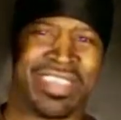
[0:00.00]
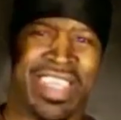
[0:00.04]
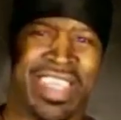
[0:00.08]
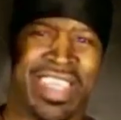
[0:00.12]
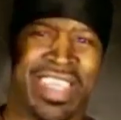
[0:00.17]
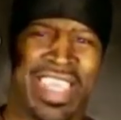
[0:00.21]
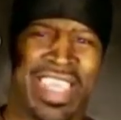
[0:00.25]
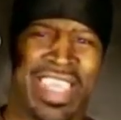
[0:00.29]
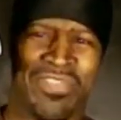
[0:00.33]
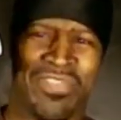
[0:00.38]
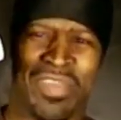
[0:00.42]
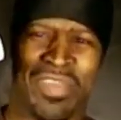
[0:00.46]

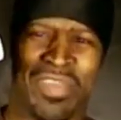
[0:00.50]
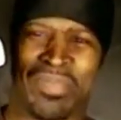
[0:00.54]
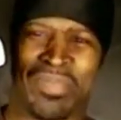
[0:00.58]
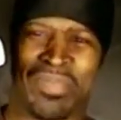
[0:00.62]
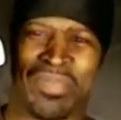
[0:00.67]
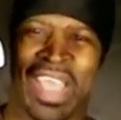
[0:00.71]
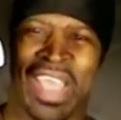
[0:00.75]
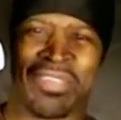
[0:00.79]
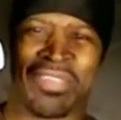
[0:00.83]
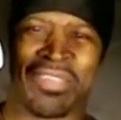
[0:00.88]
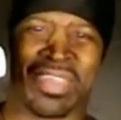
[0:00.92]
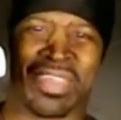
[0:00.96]
Half a
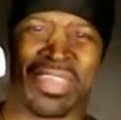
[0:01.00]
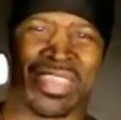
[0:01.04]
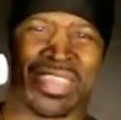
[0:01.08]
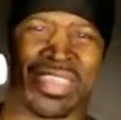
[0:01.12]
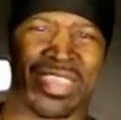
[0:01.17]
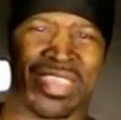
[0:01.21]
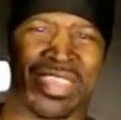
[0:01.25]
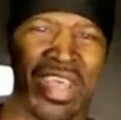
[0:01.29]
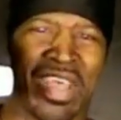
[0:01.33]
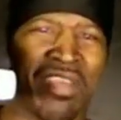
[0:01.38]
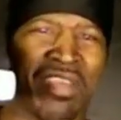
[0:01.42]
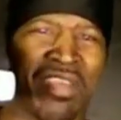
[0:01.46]
bottle of
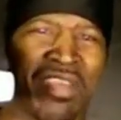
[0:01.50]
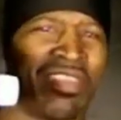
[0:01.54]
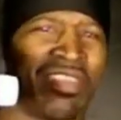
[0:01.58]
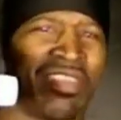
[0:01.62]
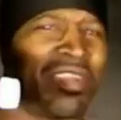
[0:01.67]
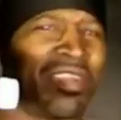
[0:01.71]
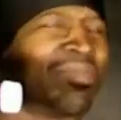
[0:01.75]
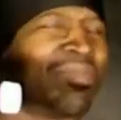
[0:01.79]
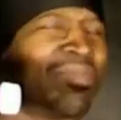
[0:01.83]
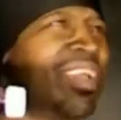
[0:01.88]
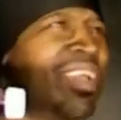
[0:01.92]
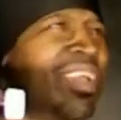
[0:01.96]
cough
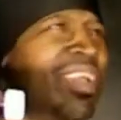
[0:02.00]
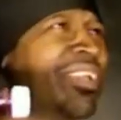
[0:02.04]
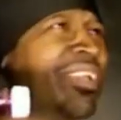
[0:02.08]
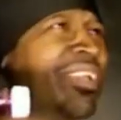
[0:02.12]
syrup.